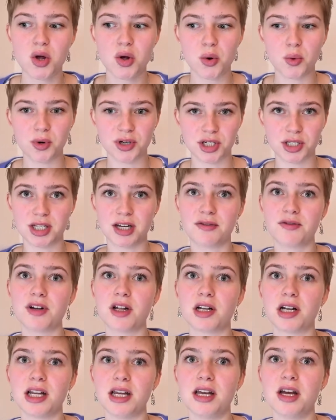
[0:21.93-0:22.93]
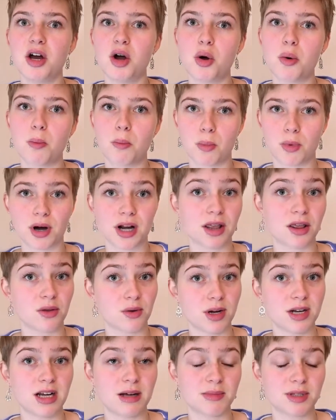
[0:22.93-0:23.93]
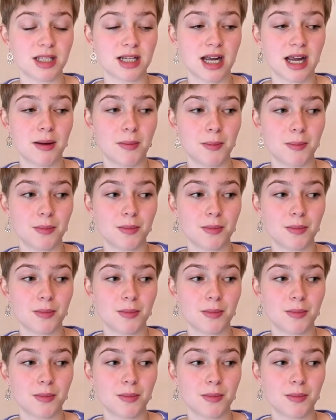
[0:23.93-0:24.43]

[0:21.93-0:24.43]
which is definitely more than 3 times a day.